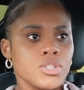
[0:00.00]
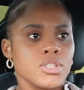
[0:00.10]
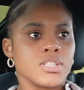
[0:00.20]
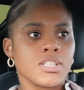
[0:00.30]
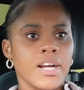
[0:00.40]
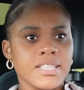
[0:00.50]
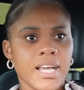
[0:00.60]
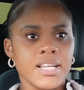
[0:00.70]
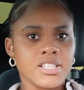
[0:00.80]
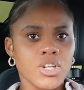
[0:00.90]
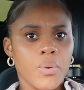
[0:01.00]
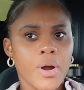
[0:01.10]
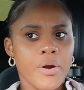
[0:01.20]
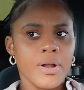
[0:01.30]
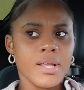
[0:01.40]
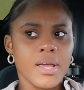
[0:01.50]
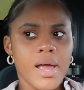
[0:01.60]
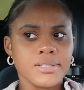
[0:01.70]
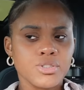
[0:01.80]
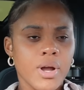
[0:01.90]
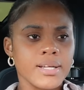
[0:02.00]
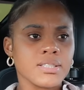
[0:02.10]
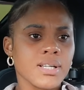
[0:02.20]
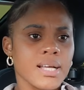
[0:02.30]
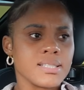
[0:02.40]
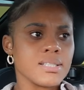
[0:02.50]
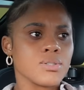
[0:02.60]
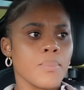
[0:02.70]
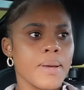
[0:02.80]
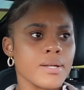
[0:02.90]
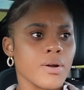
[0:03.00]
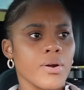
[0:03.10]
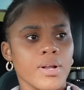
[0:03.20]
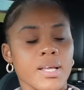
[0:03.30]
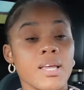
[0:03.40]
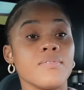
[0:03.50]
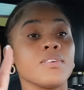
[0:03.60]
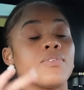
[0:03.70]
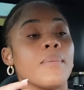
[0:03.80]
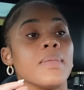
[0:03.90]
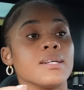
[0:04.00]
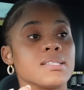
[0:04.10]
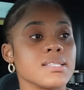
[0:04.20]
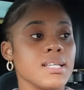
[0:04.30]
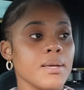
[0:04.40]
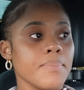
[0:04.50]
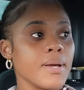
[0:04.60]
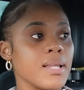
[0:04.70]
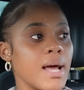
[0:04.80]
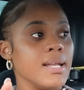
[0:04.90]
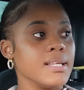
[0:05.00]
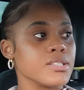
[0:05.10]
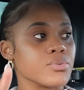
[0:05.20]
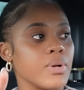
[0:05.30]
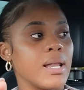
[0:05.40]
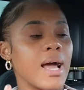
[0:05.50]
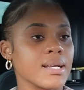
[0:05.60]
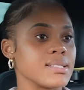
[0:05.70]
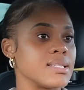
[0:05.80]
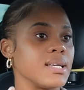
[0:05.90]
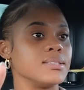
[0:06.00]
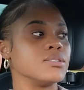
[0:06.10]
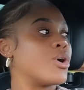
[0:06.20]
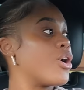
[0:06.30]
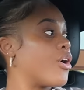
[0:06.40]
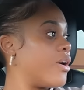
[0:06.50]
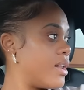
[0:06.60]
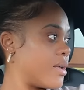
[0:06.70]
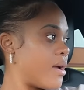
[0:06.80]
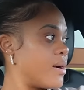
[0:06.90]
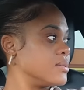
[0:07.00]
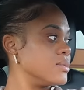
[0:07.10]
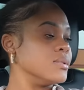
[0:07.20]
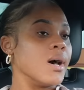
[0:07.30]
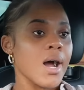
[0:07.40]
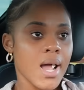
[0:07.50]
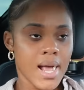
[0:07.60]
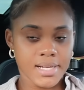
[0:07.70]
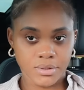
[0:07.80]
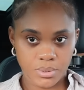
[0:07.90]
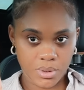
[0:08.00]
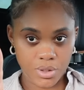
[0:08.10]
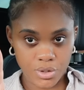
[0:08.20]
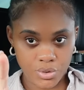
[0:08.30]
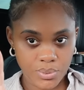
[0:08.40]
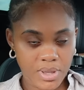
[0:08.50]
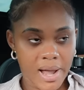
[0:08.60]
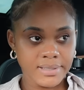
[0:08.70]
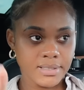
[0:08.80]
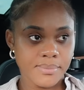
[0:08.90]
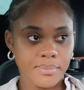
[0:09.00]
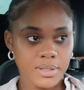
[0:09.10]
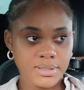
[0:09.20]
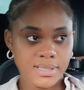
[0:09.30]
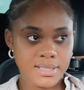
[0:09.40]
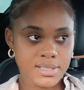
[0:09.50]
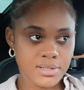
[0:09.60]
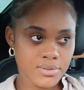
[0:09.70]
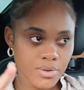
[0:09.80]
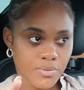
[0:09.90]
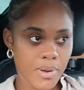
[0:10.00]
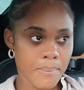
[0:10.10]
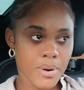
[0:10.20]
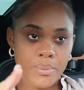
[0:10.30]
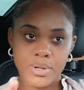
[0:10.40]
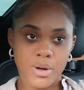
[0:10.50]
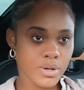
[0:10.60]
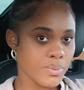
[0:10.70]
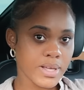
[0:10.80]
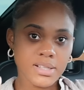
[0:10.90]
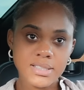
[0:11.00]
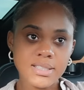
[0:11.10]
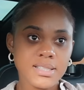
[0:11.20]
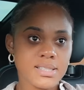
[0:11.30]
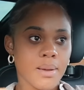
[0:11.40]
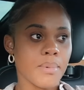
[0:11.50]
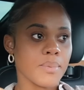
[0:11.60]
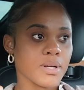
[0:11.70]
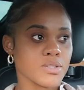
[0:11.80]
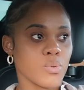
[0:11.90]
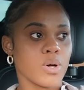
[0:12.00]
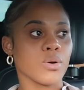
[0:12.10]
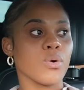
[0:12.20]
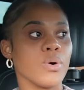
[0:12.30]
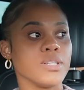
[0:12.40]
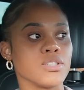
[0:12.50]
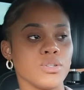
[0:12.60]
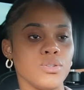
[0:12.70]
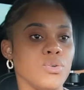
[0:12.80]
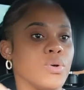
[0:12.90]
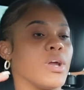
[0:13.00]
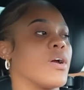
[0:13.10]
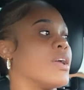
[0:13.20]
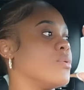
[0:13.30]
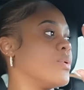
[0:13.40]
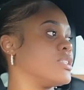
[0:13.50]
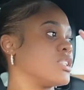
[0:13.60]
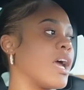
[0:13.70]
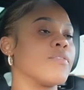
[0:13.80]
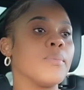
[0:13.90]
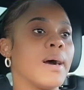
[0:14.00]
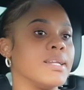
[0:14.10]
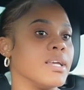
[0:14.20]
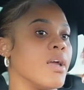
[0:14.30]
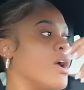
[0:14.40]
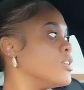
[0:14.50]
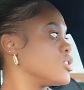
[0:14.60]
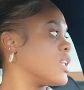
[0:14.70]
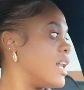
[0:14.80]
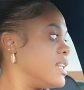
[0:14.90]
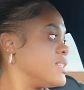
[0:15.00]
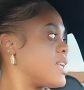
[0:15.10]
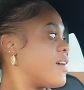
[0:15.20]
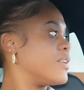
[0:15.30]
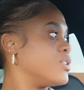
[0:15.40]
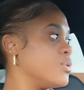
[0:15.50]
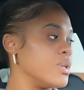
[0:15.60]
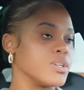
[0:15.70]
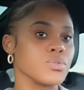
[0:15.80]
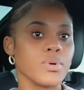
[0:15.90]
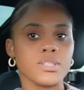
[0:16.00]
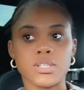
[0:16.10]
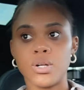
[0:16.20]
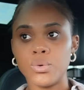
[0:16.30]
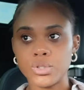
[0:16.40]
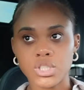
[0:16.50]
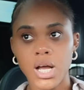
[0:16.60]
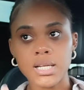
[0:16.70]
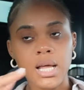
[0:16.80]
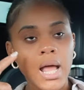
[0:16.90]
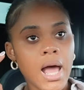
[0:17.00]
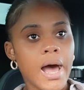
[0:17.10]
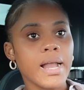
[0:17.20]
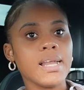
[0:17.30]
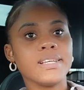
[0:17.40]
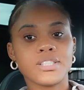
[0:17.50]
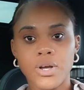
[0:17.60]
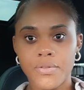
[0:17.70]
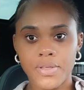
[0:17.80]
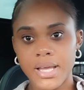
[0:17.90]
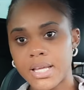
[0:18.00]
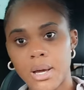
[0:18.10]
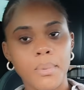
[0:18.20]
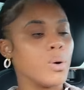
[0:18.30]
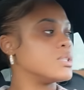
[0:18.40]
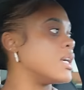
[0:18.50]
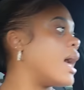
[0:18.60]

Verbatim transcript: start taking a shower early try to get into bed early even if I'm not sleeping at least relaxing early and we're gonna do that the month is november we're not gonna wait until december because we want to go into the new year in which everybody should at least have a new year's resolution at least you're thinking about it